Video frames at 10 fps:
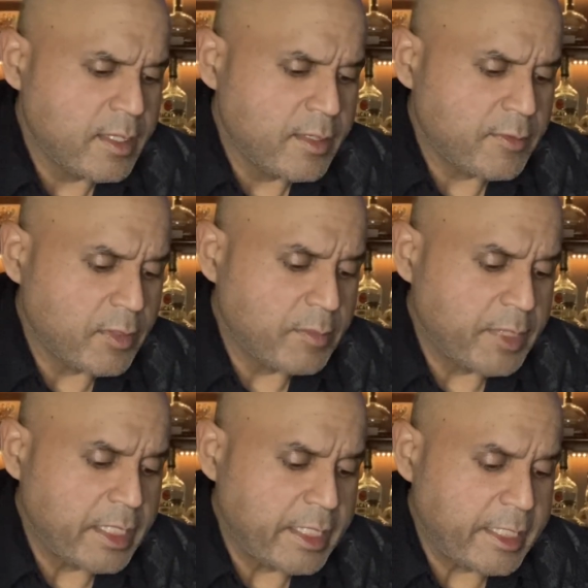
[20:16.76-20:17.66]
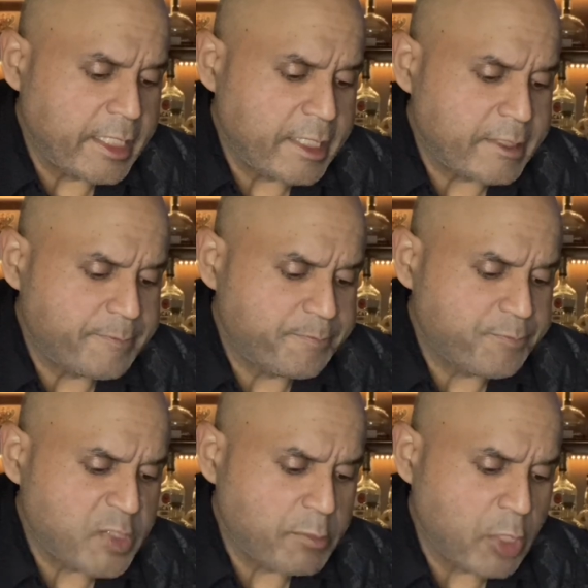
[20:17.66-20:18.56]
some
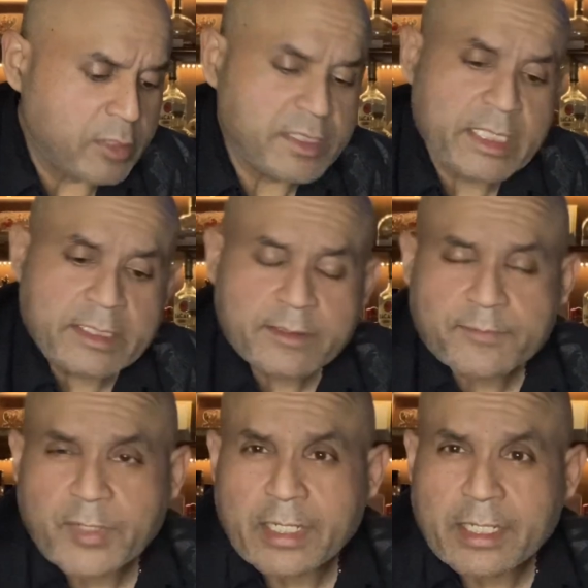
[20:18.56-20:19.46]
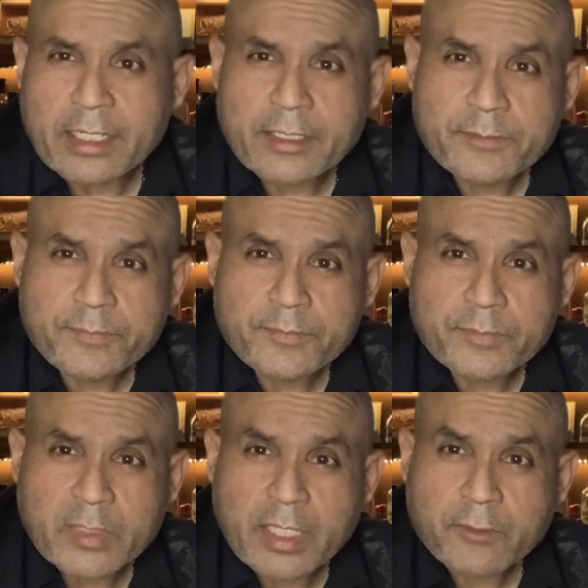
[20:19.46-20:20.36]
content
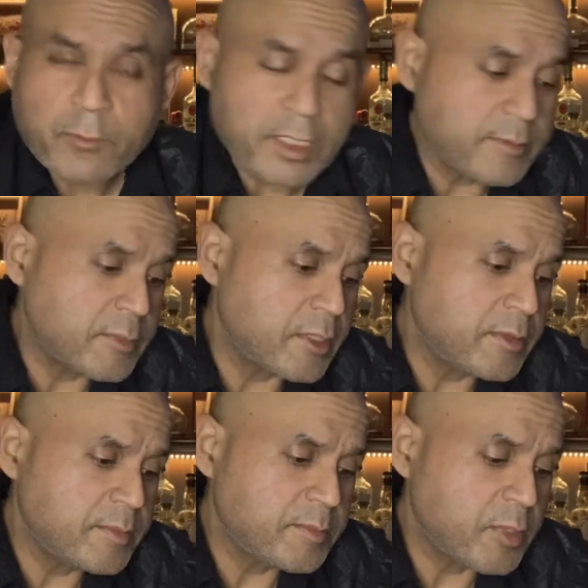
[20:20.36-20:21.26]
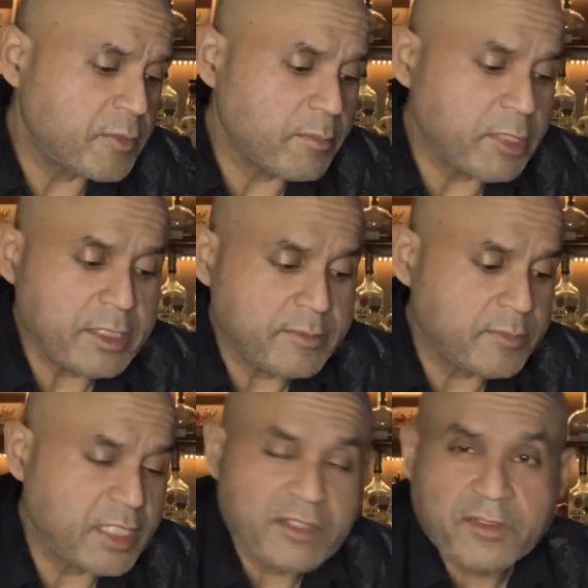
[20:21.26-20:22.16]
next week, possibly
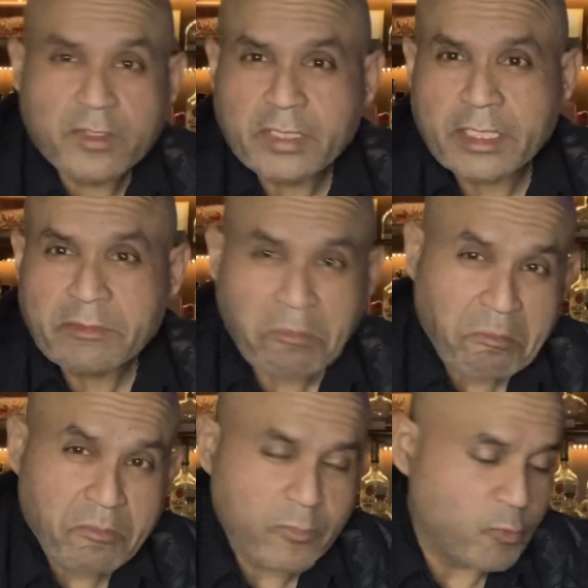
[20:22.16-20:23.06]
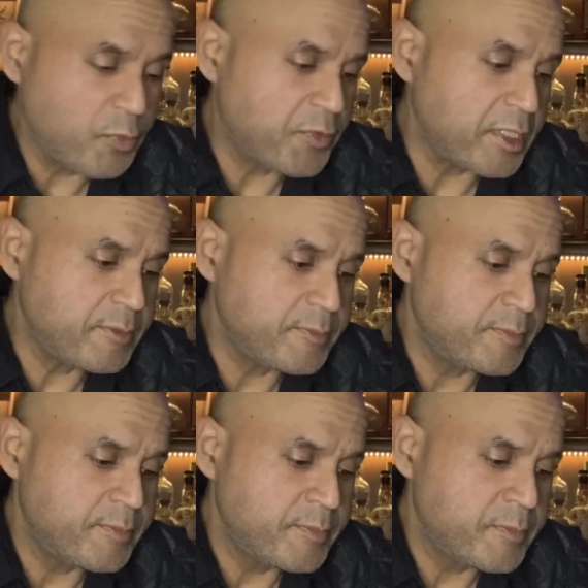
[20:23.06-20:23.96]
next Sunday. We'll see.
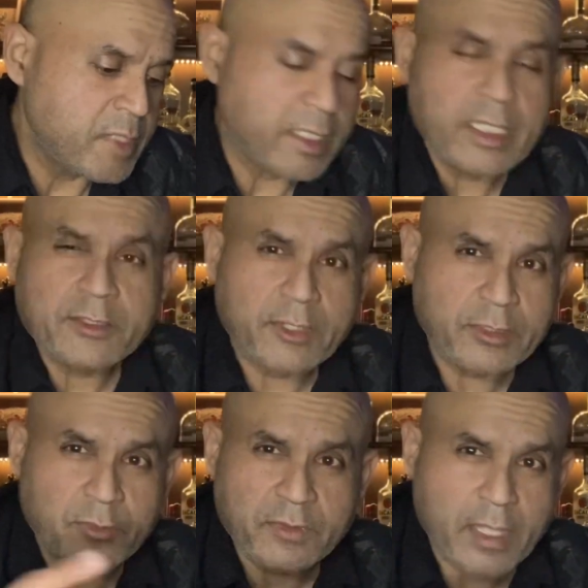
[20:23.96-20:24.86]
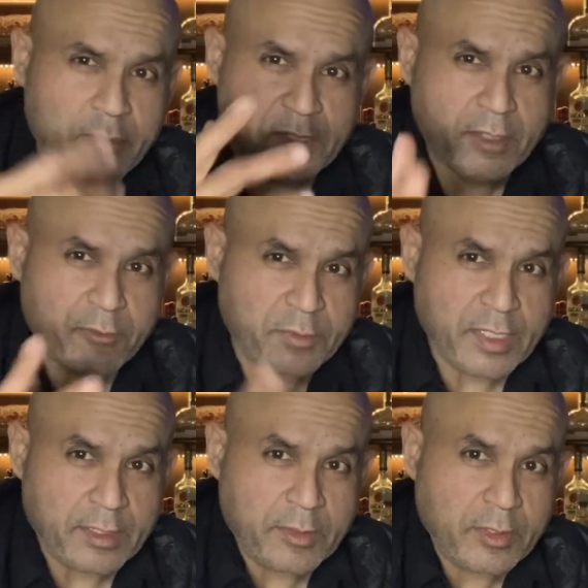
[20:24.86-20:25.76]
I'm gonna try to establish a
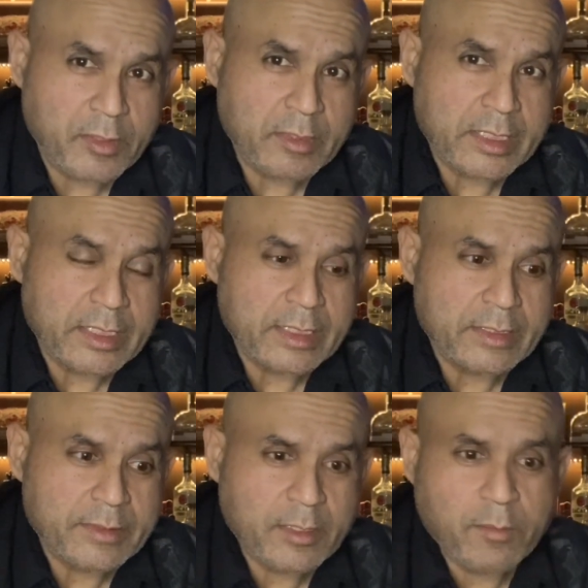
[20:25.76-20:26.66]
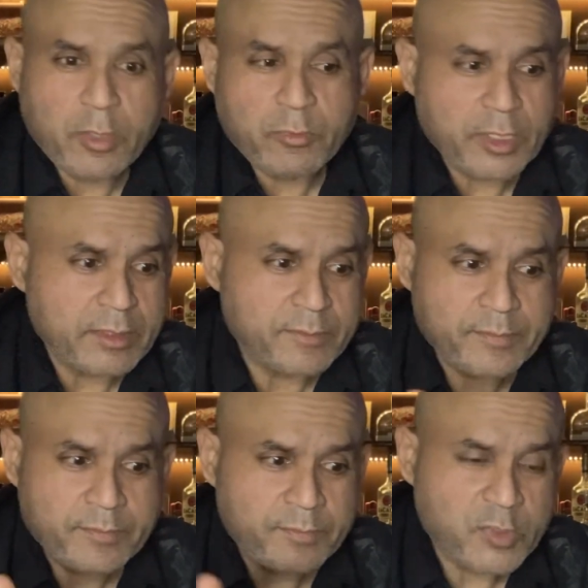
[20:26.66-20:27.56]
routine, and come up with
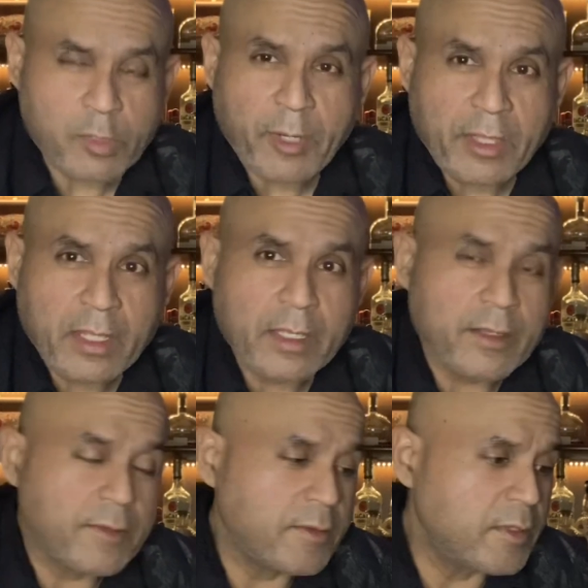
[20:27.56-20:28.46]
some ideas,